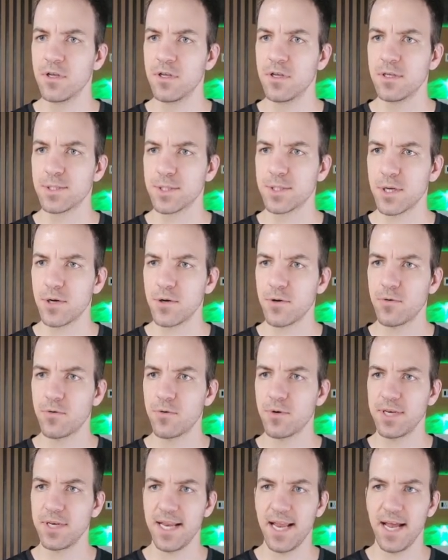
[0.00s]
So
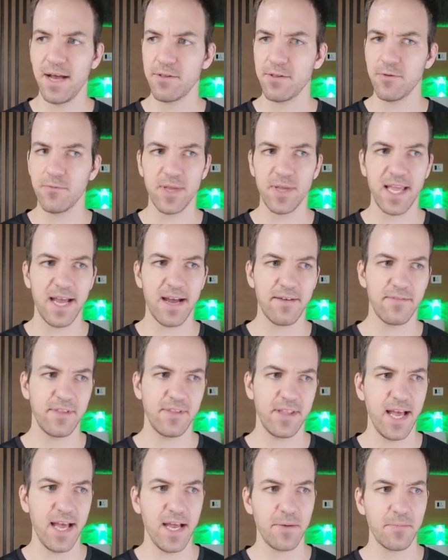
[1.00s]
now that we have
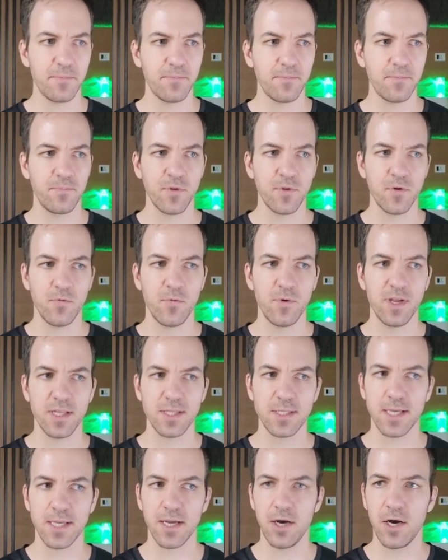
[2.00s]
that, we can
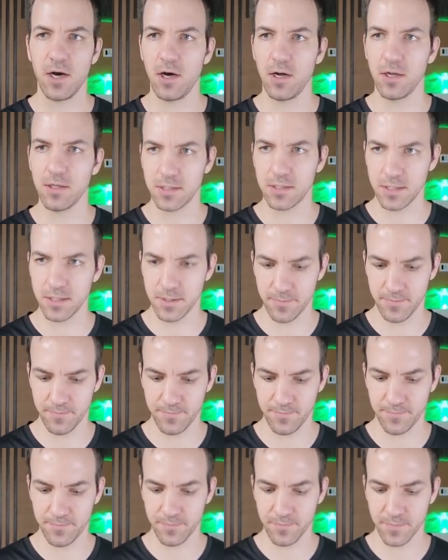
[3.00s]
say alt
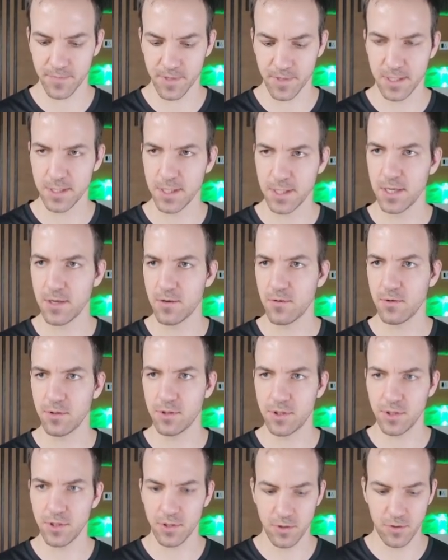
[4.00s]
is equal
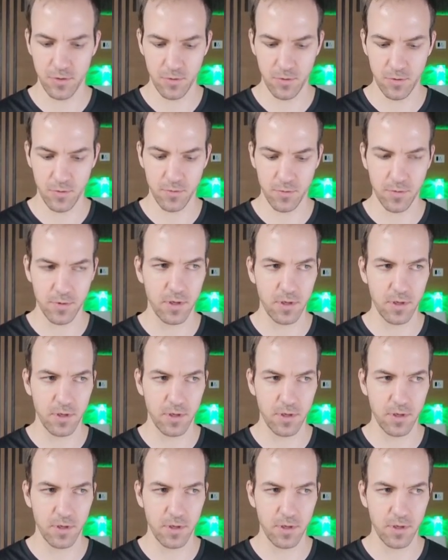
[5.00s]
to